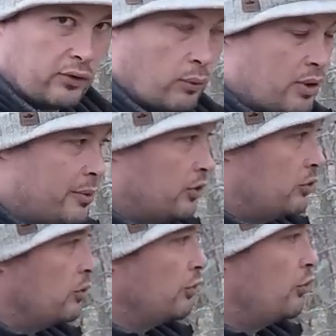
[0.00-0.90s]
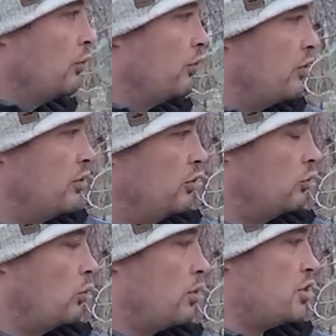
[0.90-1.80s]
So what I'm gonna do is use the
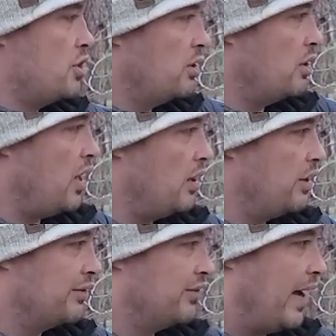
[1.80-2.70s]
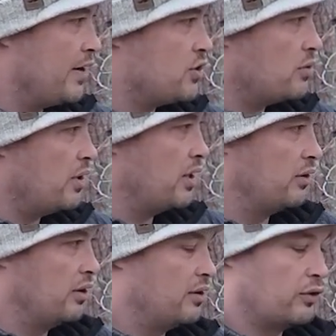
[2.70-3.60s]
distortion and
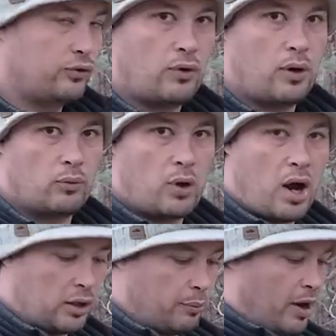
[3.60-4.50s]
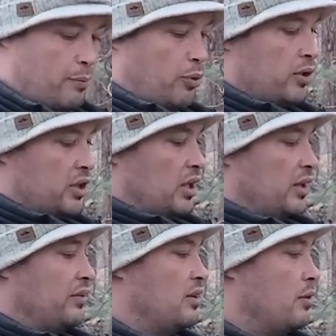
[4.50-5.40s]
exaggerate this front rock by putting
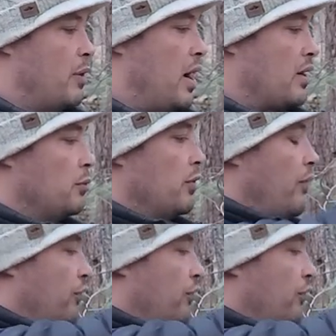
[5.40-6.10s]
it in the bottom of the